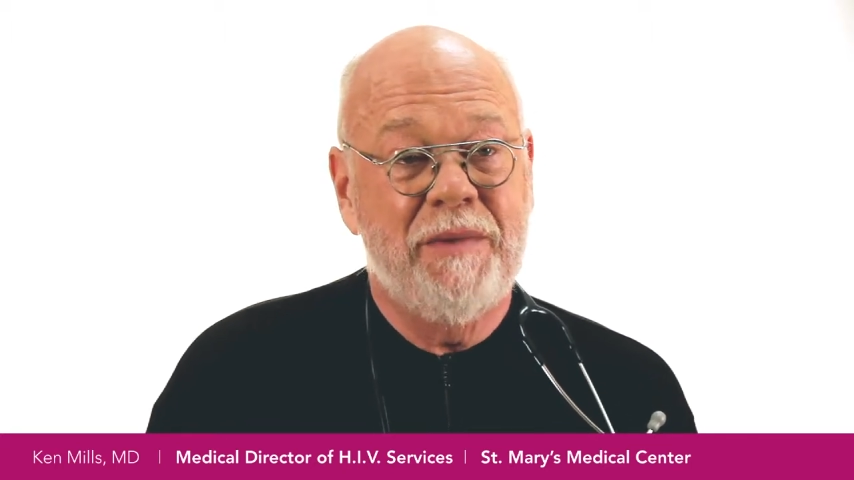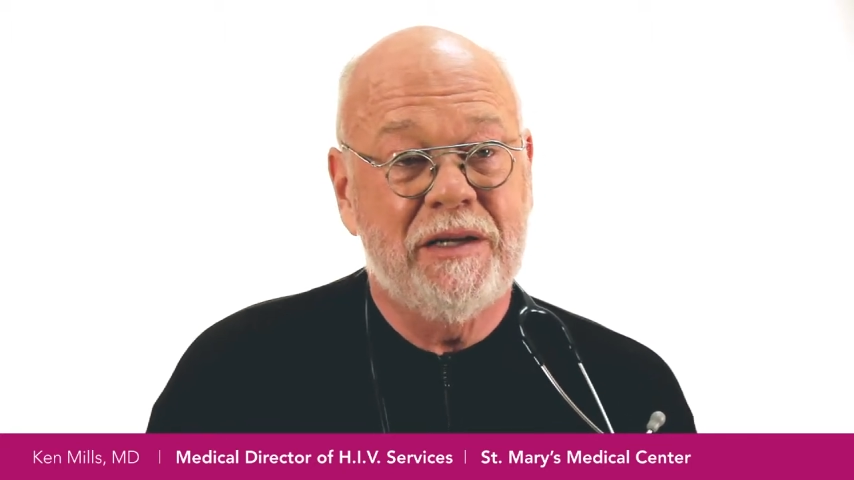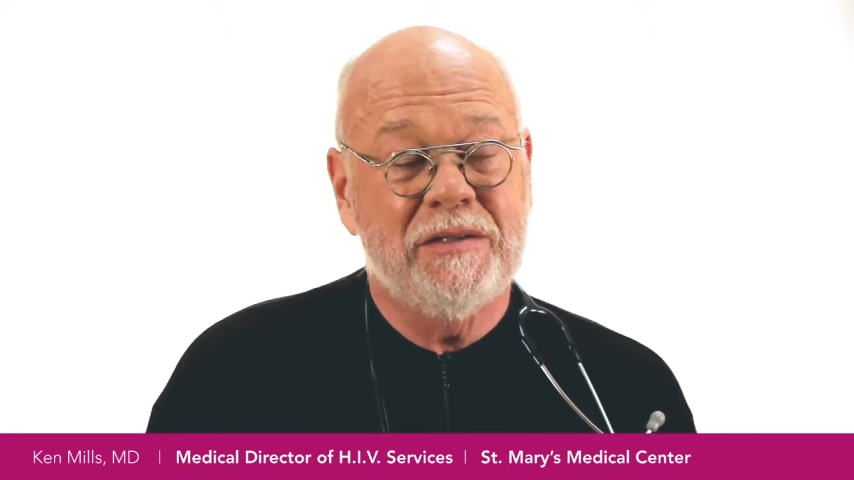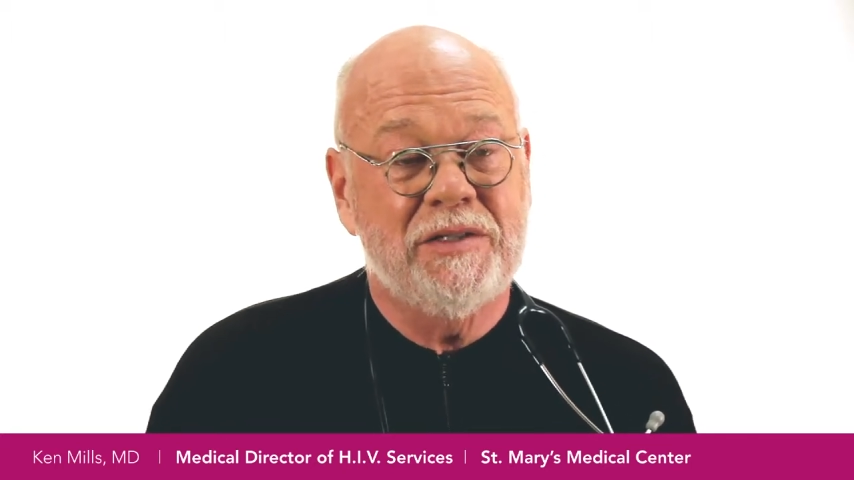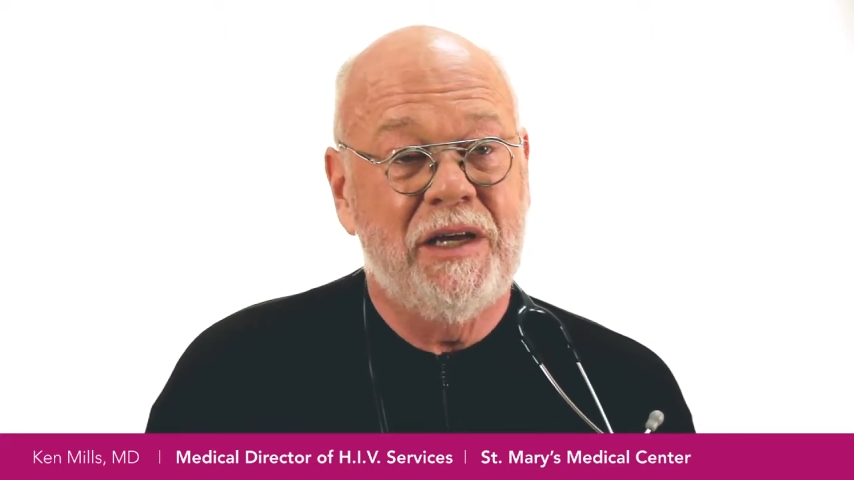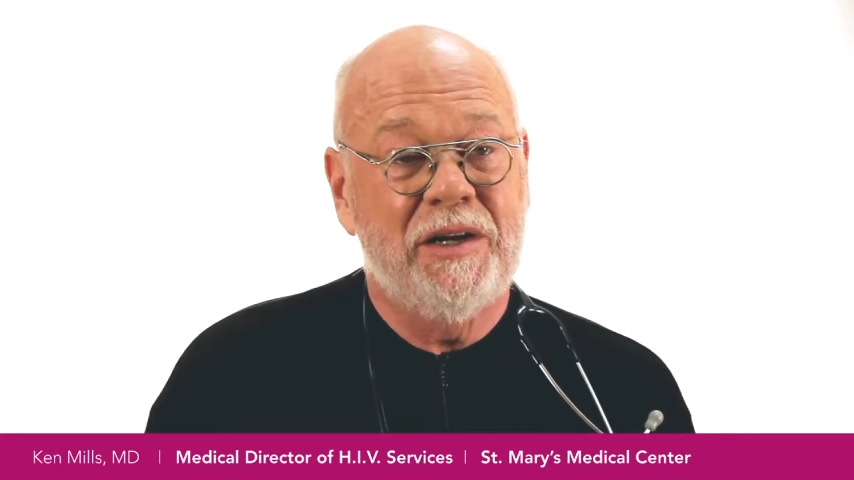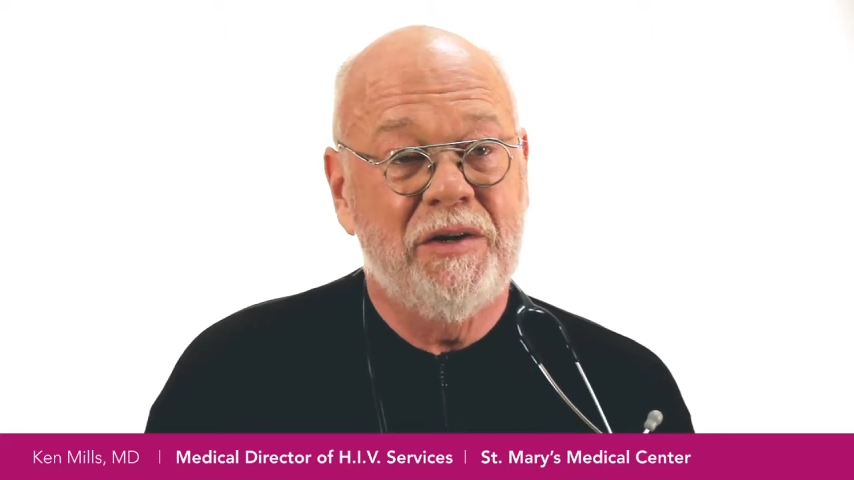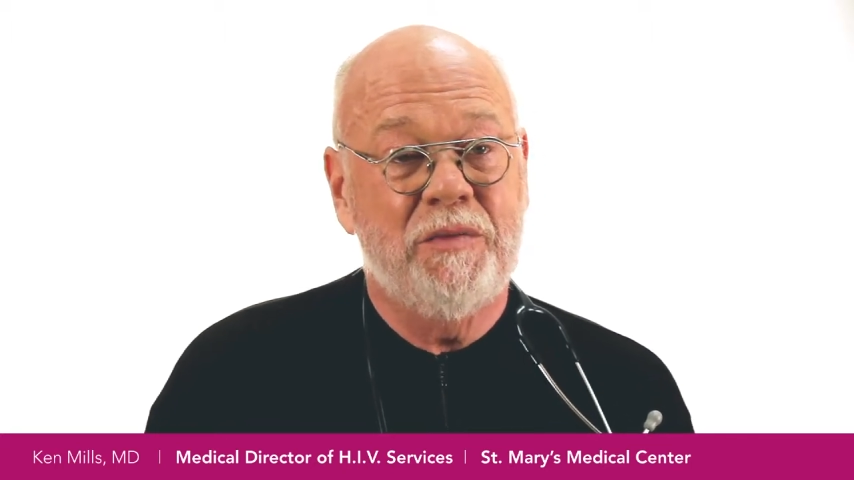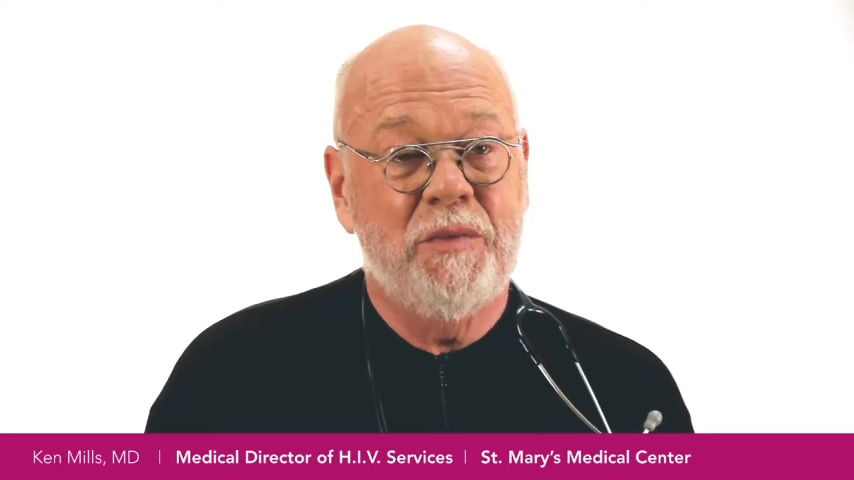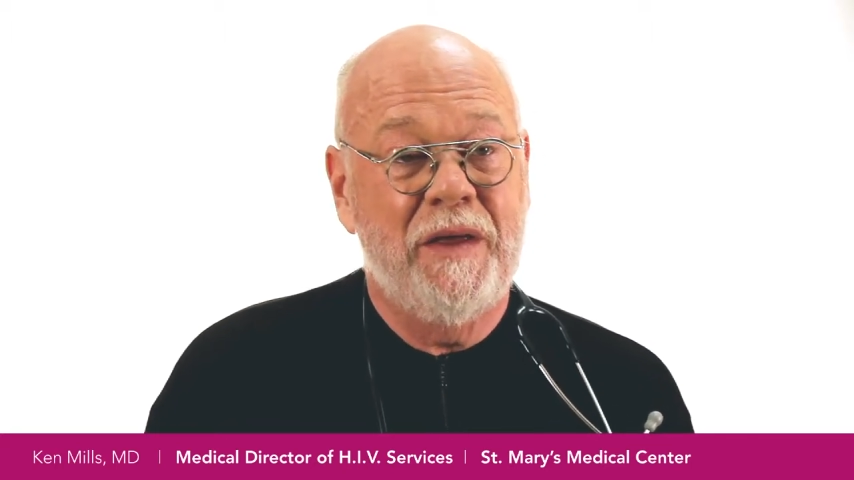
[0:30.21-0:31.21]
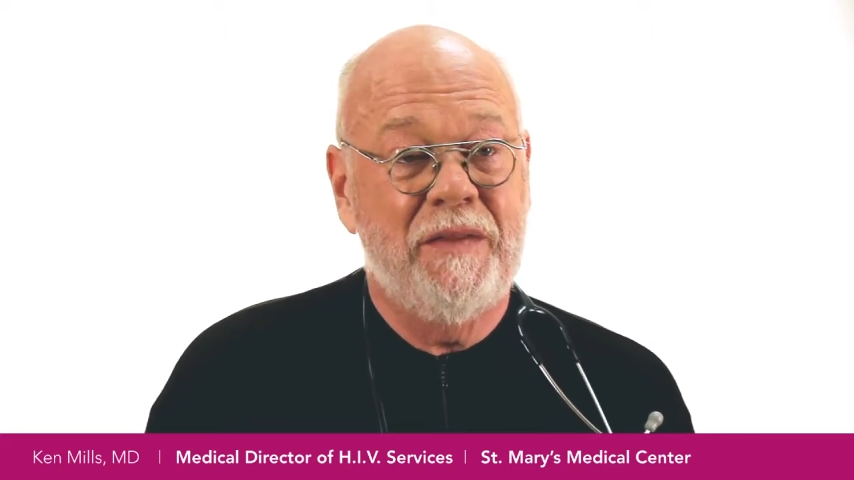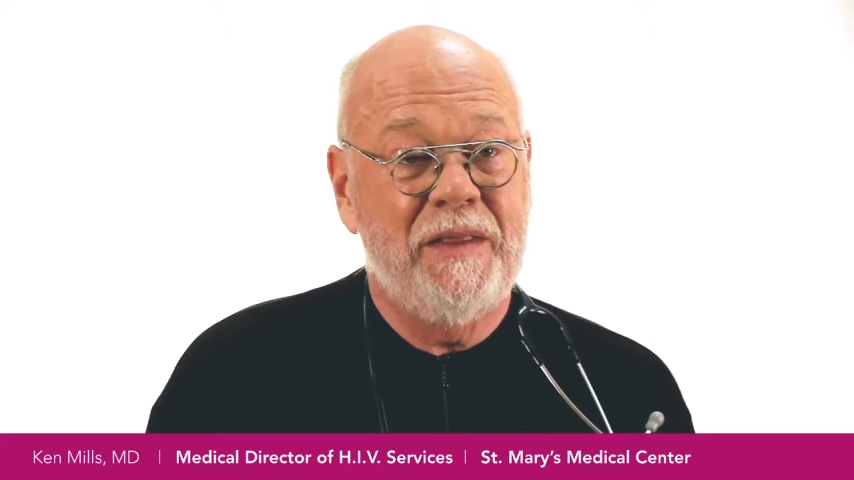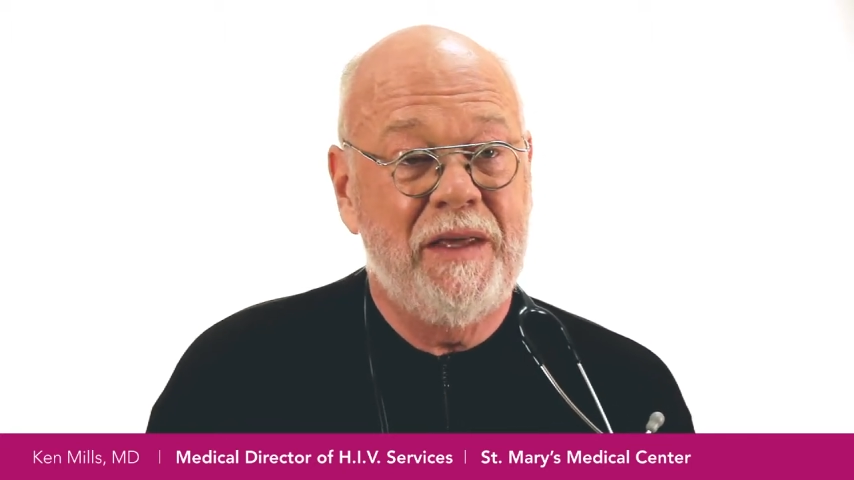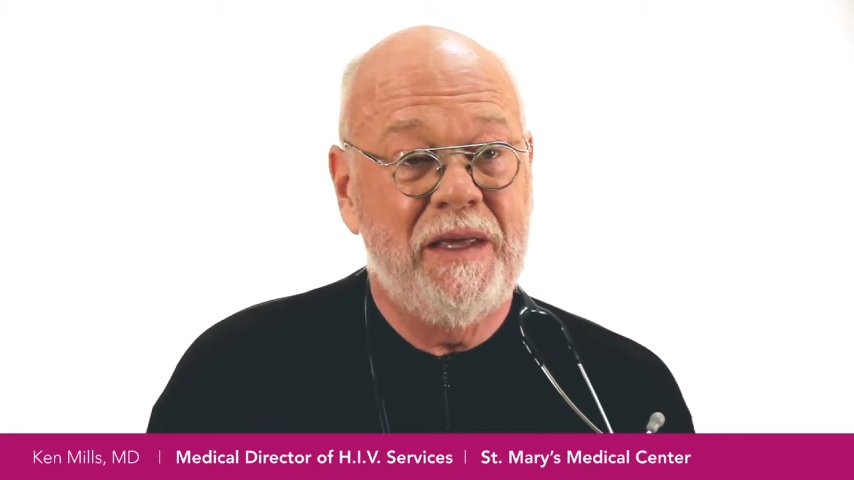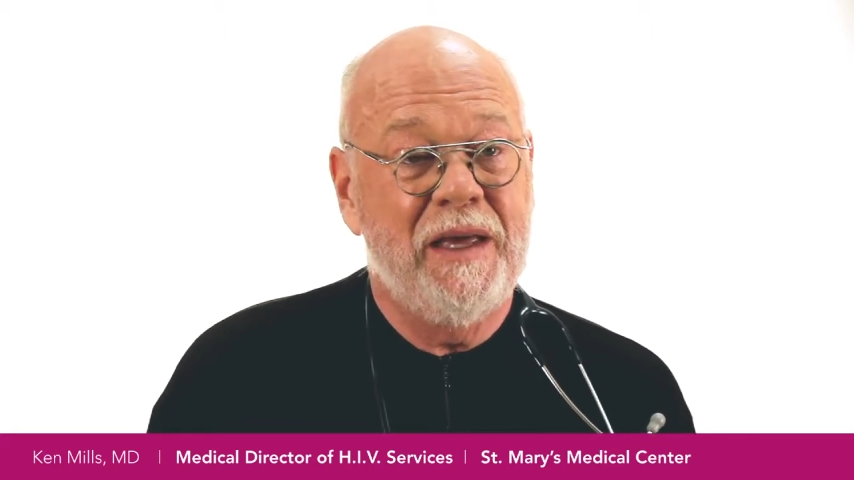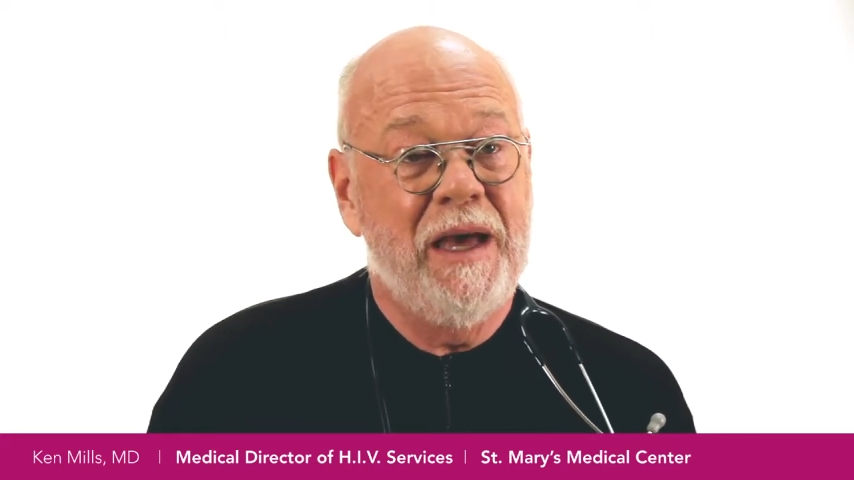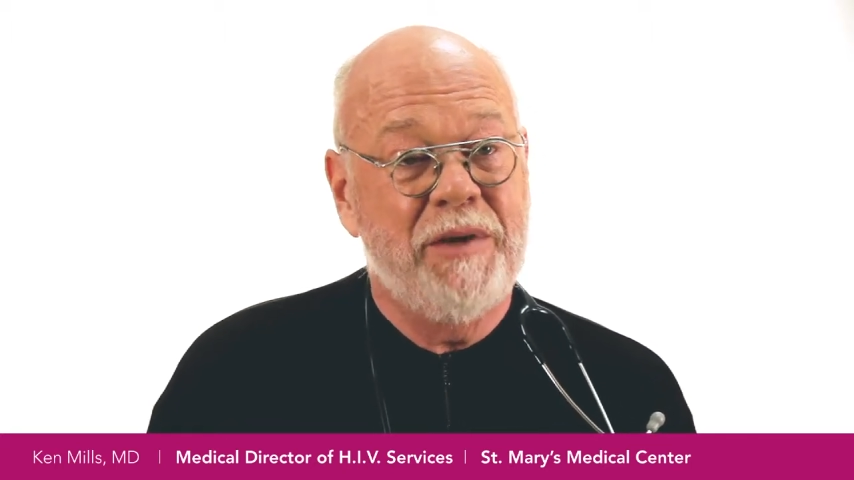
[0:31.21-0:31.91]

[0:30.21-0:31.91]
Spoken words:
Medical Center when the